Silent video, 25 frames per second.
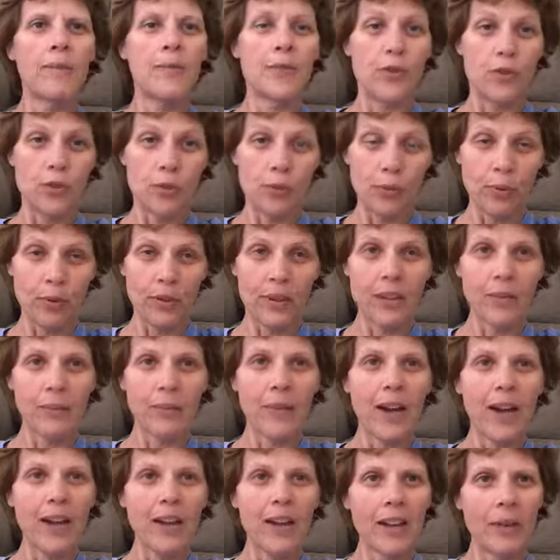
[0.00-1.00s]
Do print them
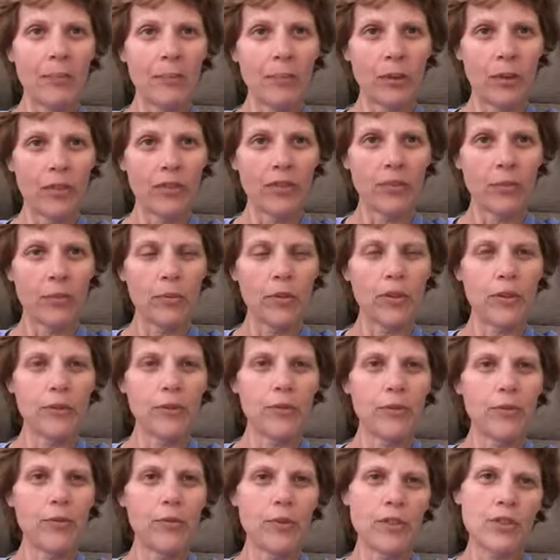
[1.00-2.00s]
out and post them on your
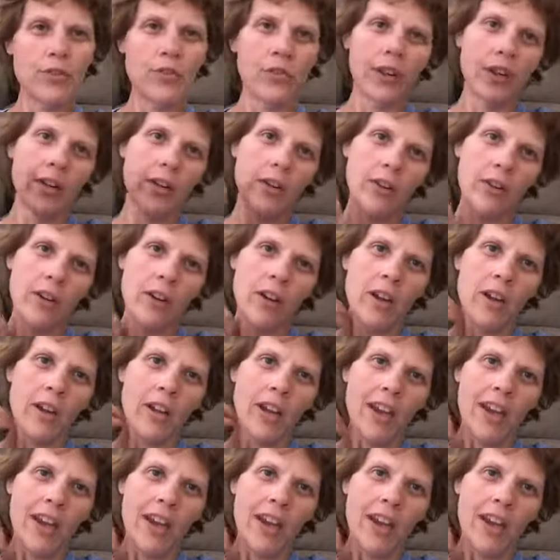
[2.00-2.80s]
refrigerator